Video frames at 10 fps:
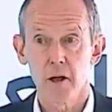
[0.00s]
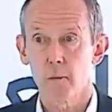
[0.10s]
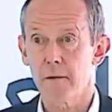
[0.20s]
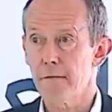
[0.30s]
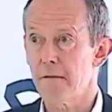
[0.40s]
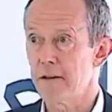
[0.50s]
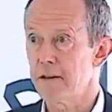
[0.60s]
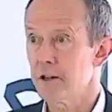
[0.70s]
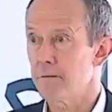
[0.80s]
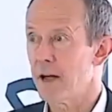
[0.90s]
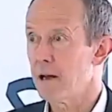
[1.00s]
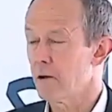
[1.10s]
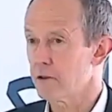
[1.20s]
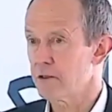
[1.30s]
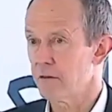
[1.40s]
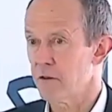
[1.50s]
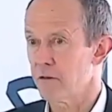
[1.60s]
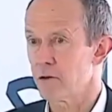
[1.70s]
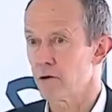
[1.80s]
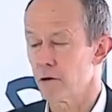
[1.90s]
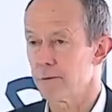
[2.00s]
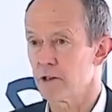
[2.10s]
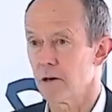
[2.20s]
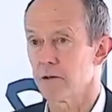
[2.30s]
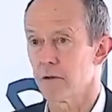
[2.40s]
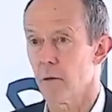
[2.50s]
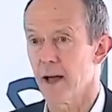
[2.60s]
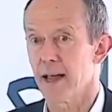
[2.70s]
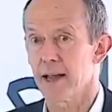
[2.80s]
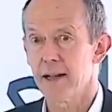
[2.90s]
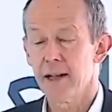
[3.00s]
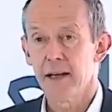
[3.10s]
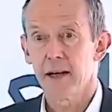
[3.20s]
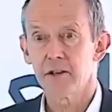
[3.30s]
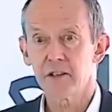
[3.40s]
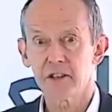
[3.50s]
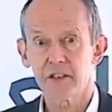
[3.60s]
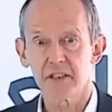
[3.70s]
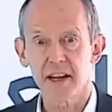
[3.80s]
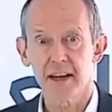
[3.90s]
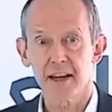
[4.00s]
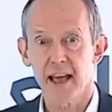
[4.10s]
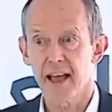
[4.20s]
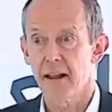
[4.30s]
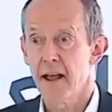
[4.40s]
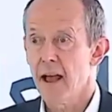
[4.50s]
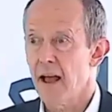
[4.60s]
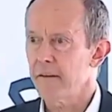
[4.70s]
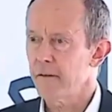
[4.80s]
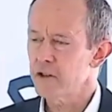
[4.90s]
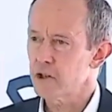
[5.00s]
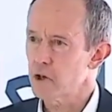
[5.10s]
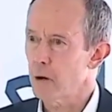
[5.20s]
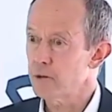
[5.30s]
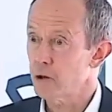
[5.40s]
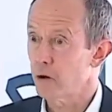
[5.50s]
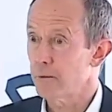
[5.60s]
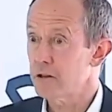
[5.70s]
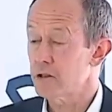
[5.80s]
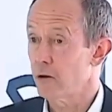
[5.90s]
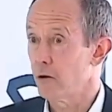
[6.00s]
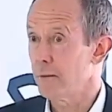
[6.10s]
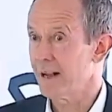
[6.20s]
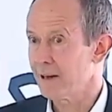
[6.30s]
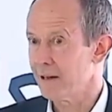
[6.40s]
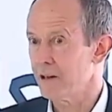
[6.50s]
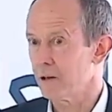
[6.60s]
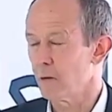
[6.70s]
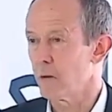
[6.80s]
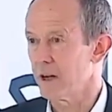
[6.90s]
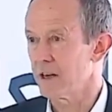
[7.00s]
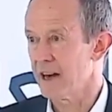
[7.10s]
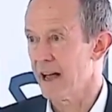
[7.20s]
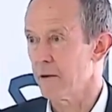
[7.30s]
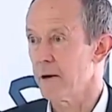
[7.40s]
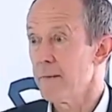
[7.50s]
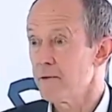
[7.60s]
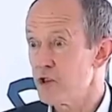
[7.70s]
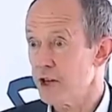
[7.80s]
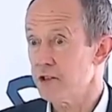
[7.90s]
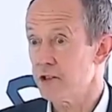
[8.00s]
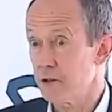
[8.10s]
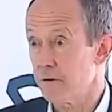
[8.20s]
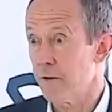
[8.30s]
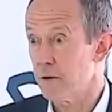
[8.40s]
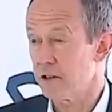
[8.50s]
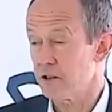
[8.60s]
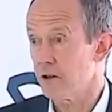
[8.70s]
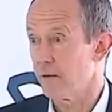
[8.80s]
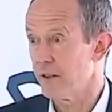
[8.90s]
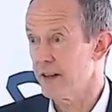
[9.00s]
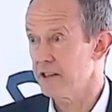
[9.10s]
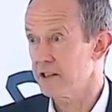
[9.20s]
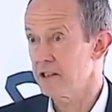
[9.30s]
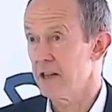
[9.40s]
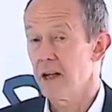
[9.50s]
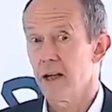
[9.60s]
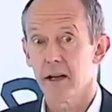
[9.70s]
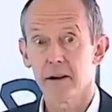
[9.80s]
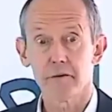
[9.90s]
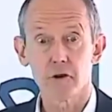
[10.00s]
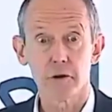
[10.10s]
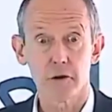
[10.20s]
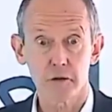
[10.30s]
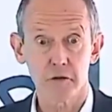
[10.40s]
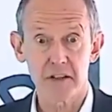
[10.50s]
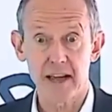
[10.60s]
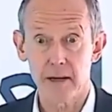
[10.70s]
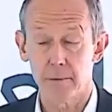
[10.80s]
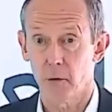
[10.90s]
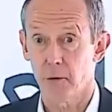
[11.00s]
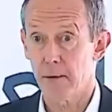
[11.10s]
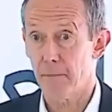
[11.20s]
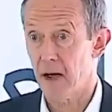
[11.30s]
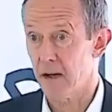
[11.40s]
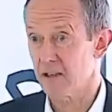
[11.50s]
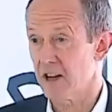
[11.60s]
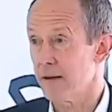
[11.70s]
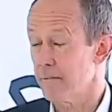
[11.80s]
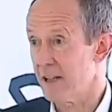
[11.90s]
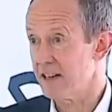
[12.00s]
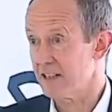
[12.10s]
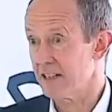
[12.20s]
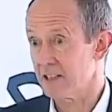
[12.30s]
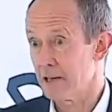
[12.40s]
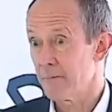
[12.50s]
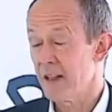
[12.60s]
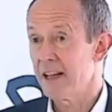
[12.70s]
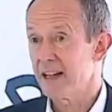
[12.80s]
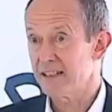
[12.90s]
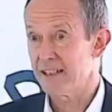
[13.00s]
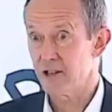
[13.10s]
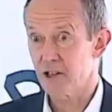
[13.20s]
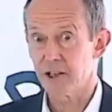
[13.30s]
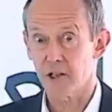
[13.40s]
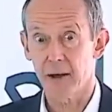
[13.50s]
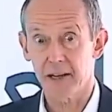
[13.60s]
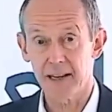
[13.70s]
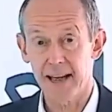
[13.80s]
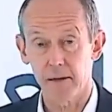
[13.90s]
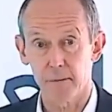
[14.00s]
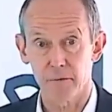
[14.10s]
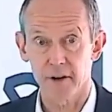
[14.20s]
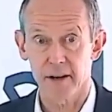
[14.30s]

We've funded by lots of different groups along the way. And just to say again, I've stopped almost all my clinical work now just to focus on this. And I've joined Oxford Nanopore on a part-time basis, essentially so I can help